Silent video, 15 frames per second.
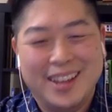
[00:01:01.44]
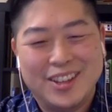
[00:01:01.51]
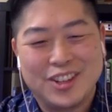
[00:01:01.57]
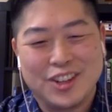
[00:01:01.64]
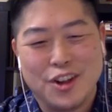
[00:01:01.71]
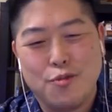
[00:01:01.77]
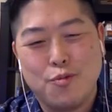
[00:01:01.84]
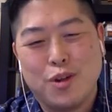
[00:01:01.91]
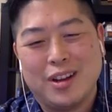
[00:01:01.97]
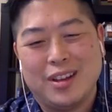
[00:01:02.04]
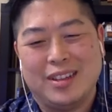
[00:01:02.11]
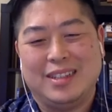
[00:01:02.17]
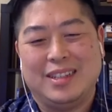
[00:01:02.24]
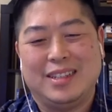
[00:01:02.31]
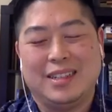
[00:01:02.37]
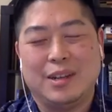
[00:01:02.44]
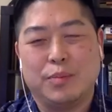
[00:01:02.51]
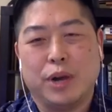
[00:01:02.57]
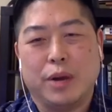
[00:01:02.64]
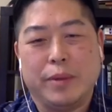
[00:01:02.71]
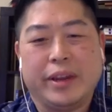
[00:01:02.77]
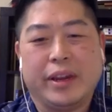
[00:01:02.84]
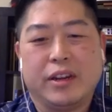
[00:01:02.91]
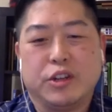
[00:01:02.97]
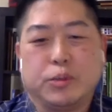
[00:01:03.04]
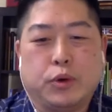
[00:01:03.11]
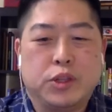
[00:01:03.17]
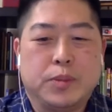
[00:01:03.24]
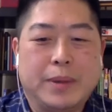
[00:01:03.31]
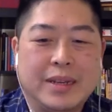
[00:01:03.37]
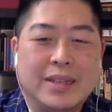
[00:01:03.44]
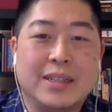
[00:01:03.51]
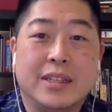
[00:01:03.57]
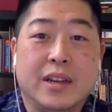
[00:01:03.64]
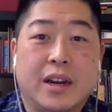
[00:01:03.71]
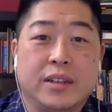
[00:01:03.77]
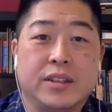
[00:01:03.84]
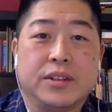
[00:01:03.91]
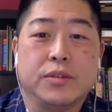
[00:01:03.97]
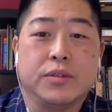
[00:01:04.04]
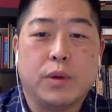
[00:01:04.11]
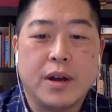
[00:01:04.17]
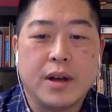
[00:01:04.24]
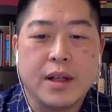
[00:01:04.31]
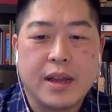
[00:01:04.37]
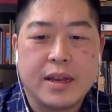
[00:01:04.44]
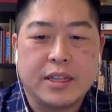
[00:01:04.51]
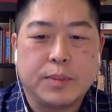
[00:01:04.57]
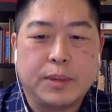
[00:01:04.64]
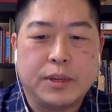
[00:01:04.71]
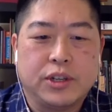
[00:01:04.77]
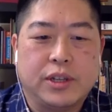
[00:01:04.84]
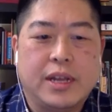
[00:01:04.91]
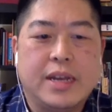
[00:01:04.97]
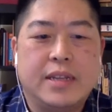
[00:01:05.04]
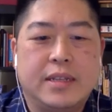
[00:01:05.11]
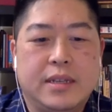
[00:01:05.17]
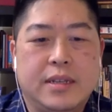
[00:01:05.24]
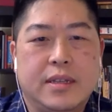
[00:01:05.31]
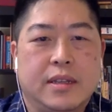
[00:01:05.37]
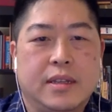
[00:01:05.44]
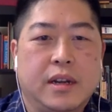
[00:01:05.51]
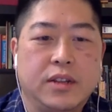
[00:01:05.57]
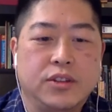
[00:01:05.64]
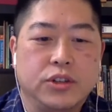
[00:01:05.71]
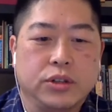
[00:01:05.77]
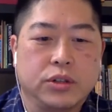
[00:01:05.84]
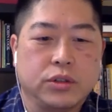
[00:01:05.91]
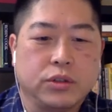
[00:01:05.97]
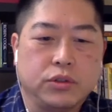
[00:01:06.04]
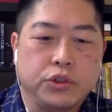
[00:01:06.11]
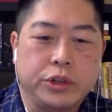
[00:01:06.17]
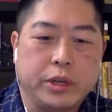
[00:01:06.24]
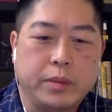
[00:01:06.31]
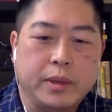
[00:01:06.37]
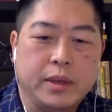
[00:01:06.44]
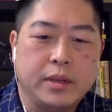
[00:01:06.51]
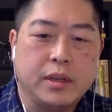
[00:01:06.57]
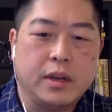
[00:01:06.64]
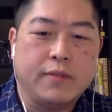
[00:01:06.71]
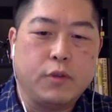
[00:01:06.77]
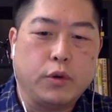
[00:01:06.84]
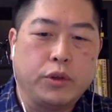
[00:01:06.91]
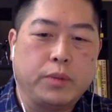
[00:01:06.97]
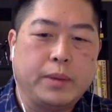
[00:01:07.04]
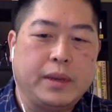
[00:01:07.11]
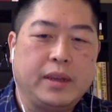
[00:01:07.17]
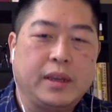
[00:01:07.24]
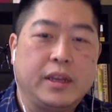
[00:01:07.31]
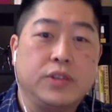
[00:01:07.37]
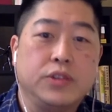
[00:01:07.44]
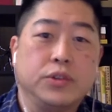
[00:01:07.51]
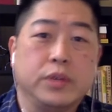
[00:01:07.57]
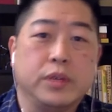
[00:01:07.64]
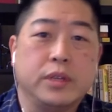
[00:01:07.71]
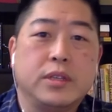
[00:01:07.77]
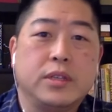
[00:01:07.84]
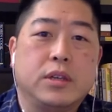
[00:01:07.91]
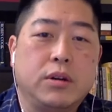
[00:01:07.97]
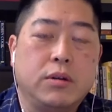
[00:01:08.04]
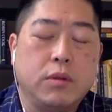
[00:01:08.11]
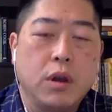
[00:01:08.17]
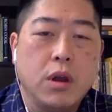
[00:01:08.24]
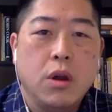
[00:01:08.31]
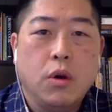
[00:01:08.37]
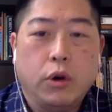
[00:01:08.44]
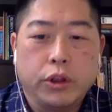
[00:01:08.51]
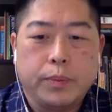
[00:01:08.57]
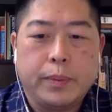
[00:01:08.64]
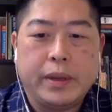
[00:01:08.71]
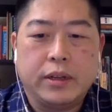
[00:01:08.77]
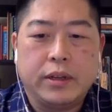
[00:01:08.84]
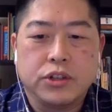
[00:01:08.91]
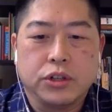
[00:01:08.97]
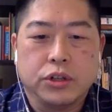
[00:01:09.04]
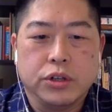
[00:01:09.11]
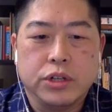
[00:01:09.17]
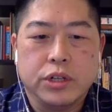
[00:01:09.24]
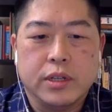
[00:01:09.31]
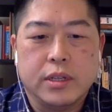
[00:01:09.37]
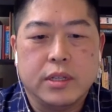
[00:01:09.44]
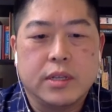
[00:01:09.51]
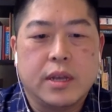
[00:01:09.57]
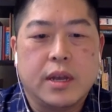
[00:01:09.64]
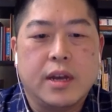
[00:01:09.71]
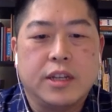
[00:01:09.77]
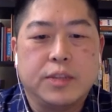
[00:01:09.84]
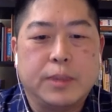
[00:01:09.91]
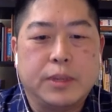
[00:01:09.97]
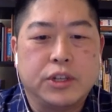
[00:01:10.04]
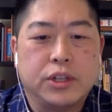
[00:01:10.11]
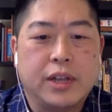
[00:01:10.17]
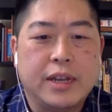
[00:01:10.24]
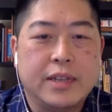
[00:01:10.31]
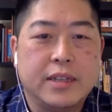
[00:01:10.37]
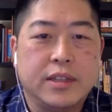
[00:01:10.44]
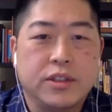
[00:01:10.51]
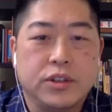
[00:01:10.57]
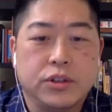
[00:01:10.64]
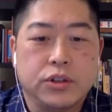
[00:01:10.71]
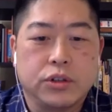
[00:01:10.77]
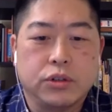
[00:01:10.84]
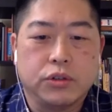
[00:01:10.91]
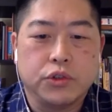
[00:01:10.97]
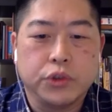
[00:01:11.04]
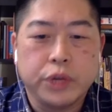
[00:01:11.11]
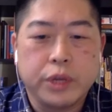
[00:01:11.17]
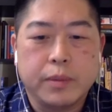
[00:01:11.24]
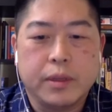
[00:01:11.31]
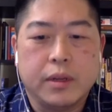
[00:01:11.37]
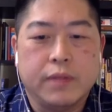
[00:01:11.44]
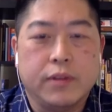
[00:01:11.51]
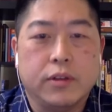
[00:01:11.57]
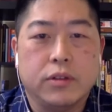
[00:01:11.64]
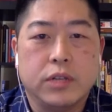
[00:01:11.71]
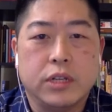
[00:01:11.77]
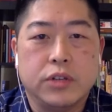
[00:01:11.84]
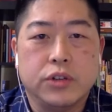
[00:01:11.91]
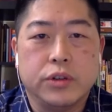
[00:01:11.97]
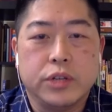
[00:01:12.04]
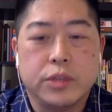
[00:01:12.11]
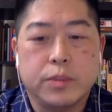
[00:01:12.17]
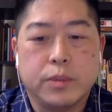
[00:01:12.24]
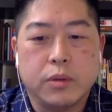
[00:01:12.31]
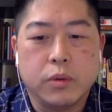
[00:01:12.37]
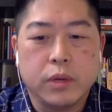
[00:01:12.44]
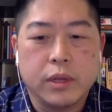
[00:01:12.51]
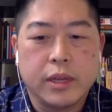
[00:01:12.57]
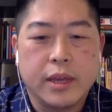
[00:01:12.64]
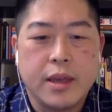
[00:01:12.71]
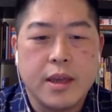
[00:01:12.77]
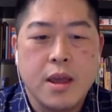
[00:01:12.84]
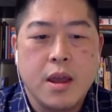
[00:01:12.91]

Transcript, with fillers: so, what is a primary care sports medicine doctor? Well, I specialize in the non surgical treatment of orthopedic injuries. So, orthopedic surgeons uh, specialize in the surgical treatment of those injuries, but really,